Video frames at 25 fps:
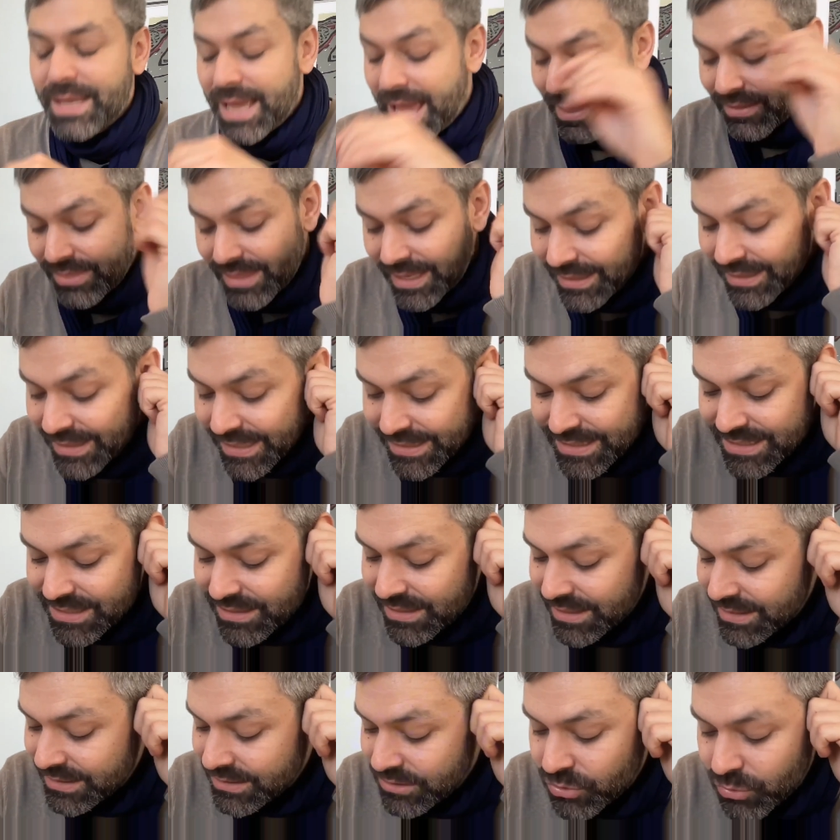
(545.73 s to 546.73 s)
I think this is
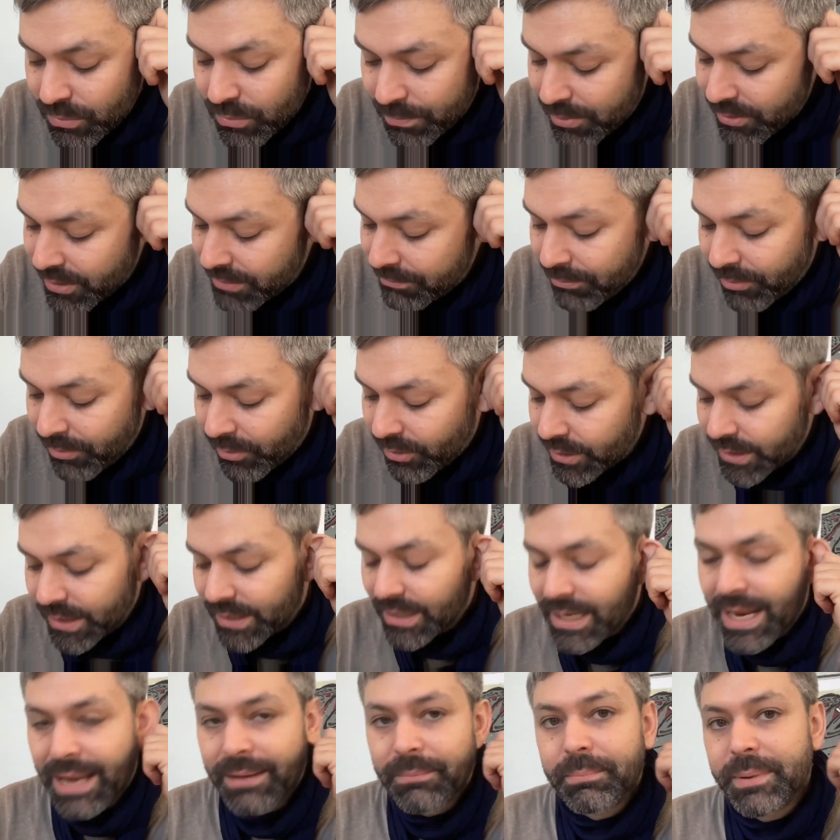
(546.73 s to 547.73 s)
super
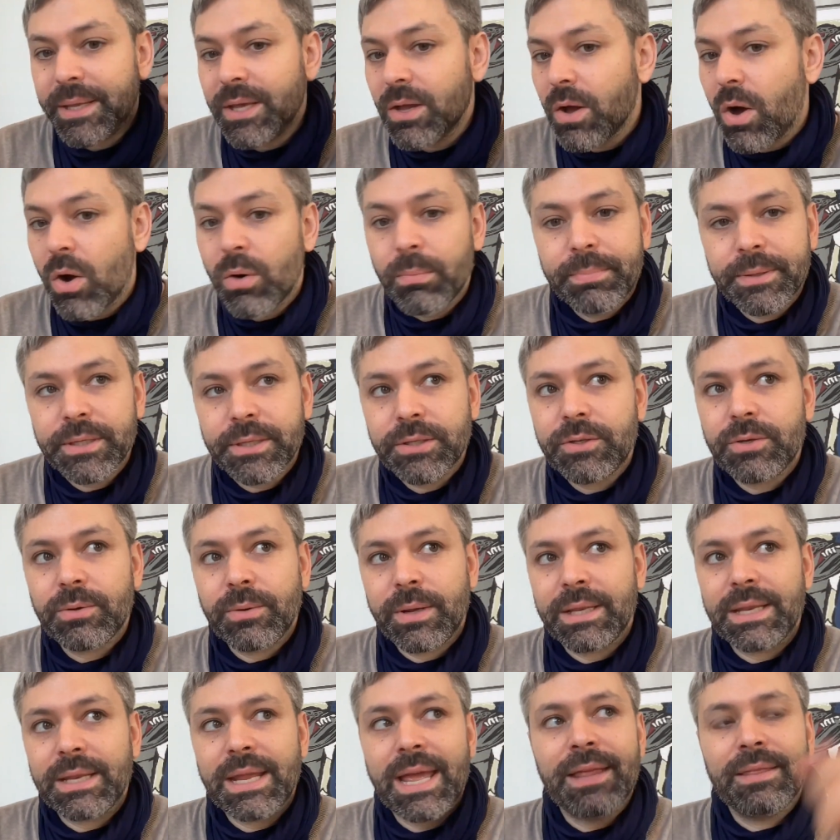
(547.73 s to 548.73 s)
important, and be open to
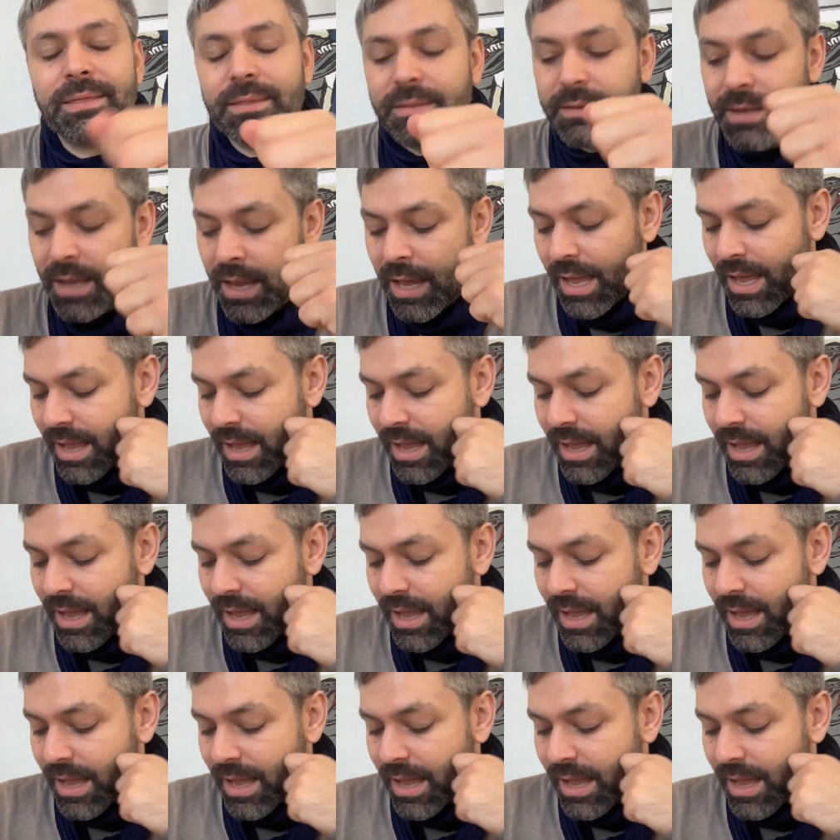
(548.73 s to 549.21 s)
it, and